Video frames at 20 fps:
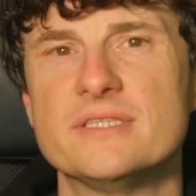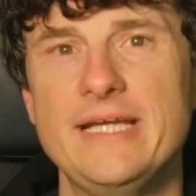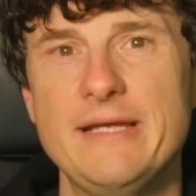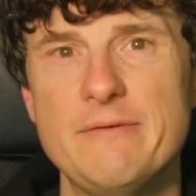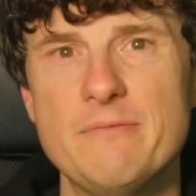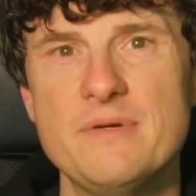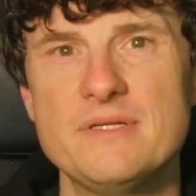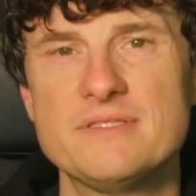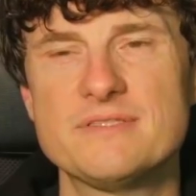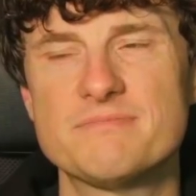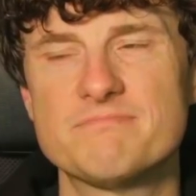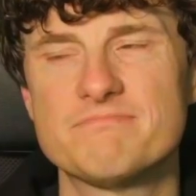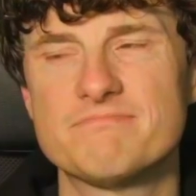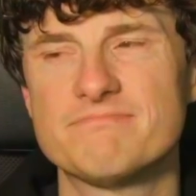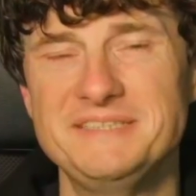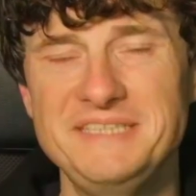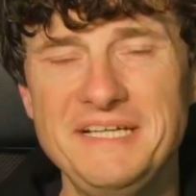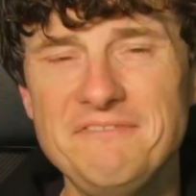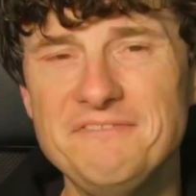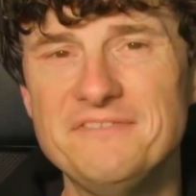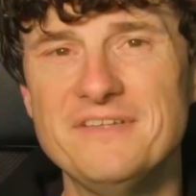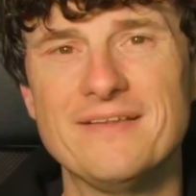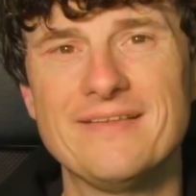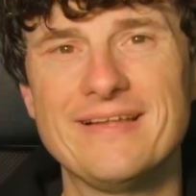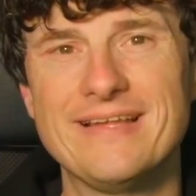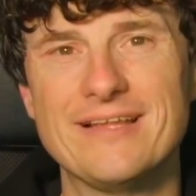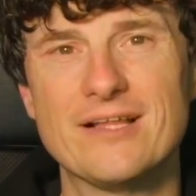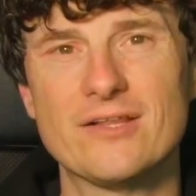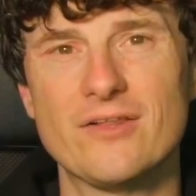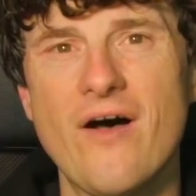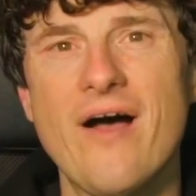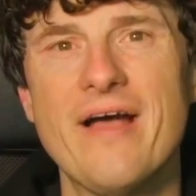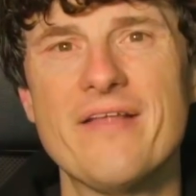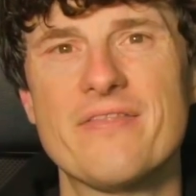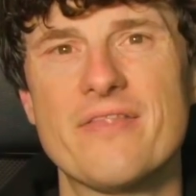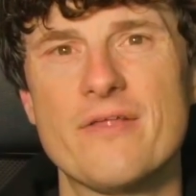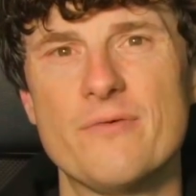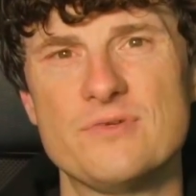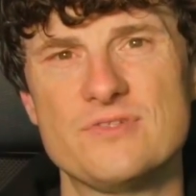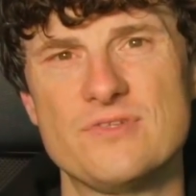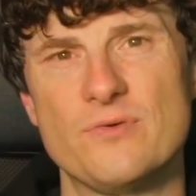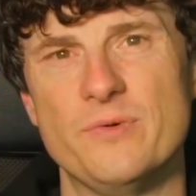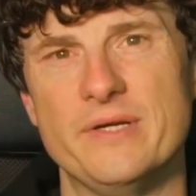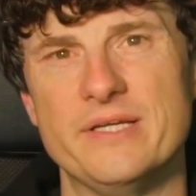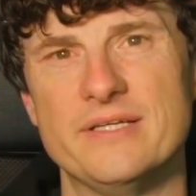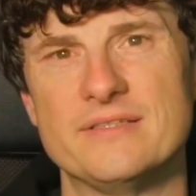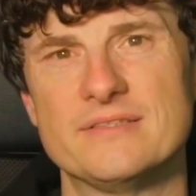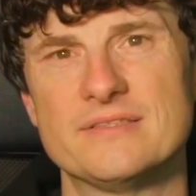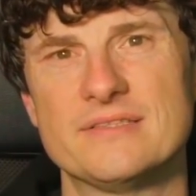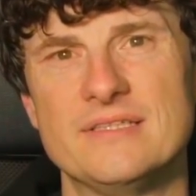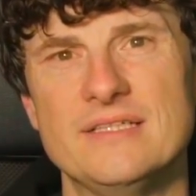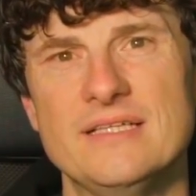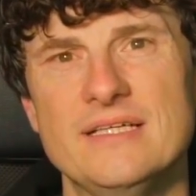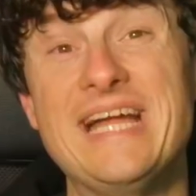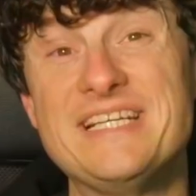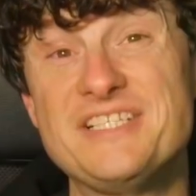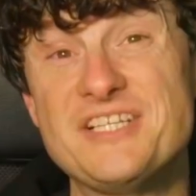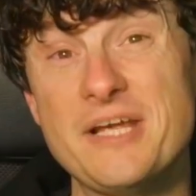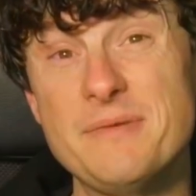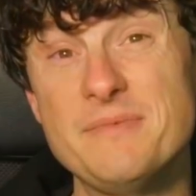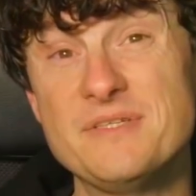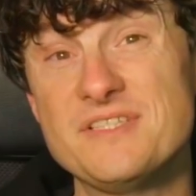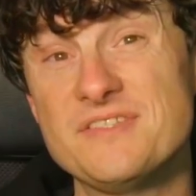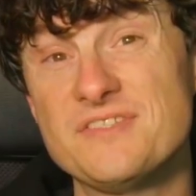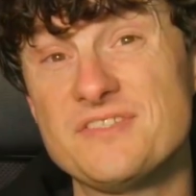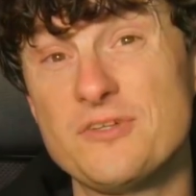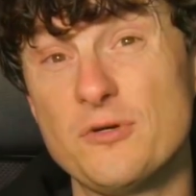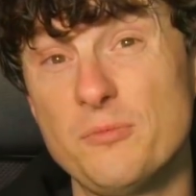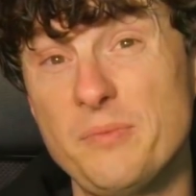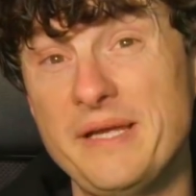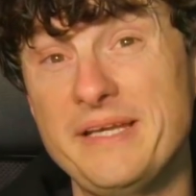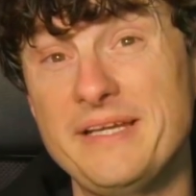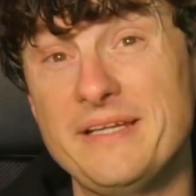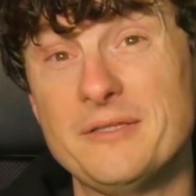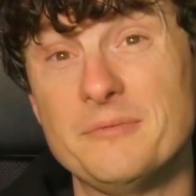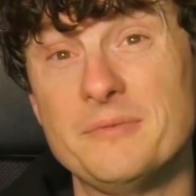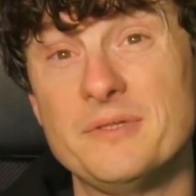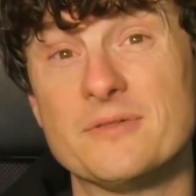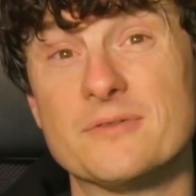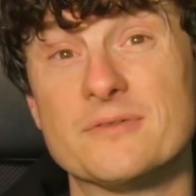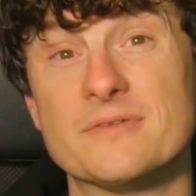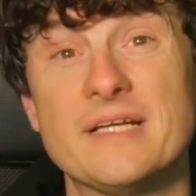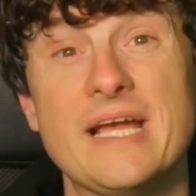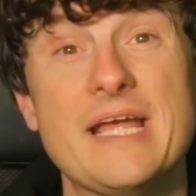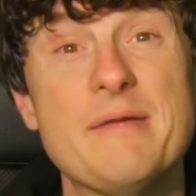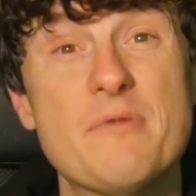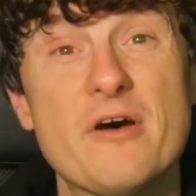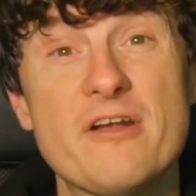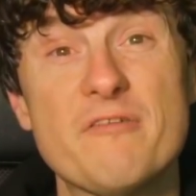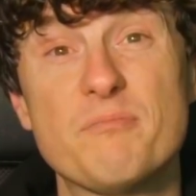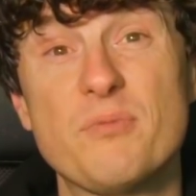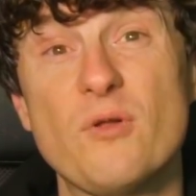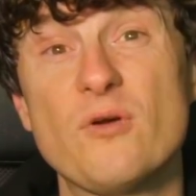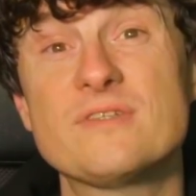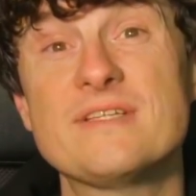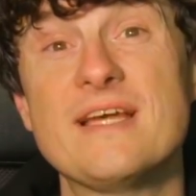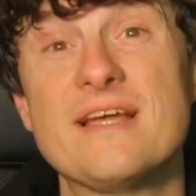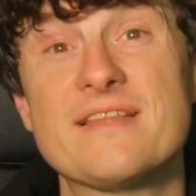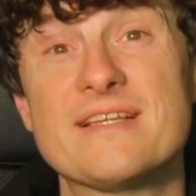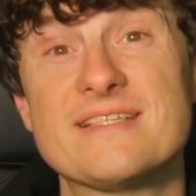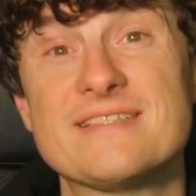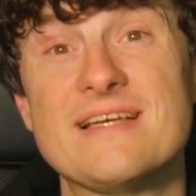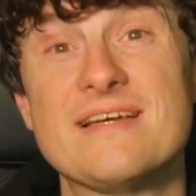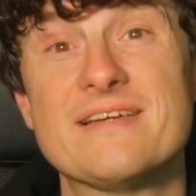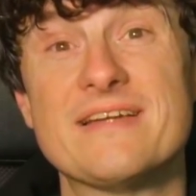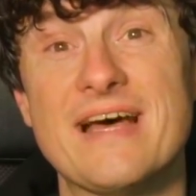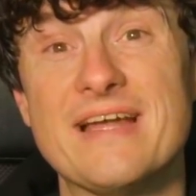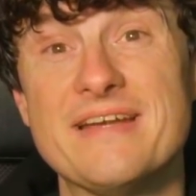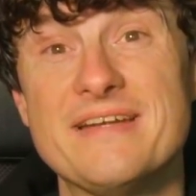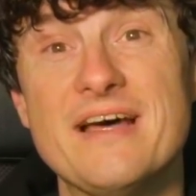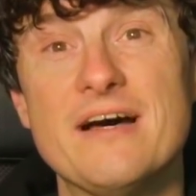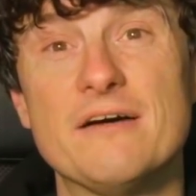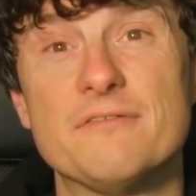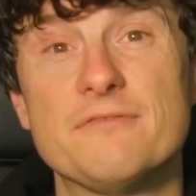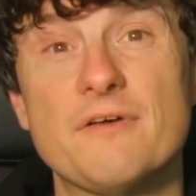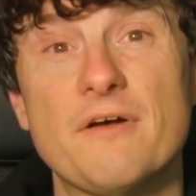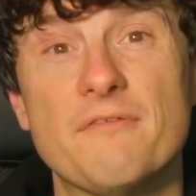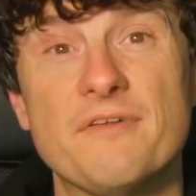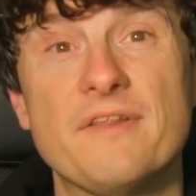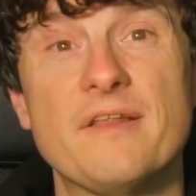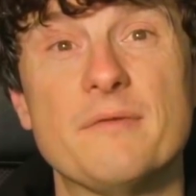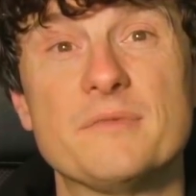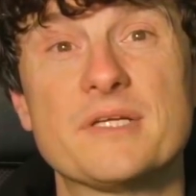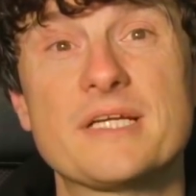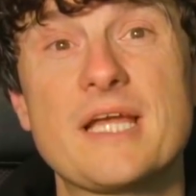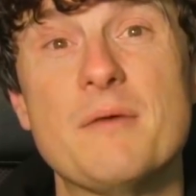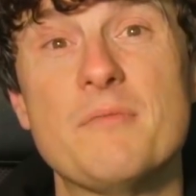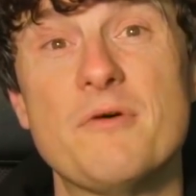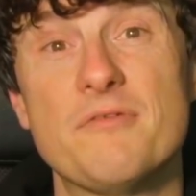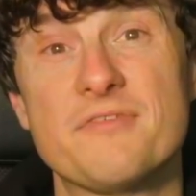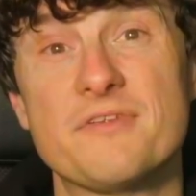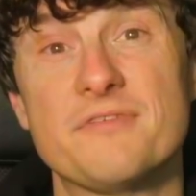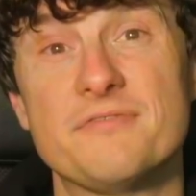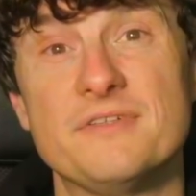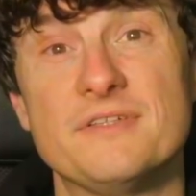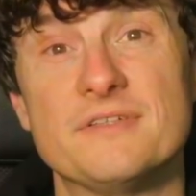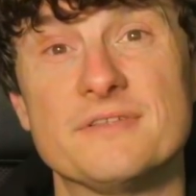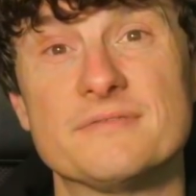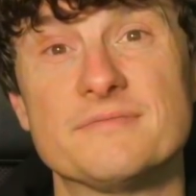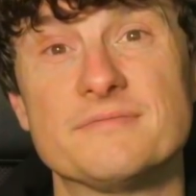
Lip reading: It was definitely the light that was the weirdest. Had Jamieson still been in the middle, he might have blocked out the sun enough for them to come off the field.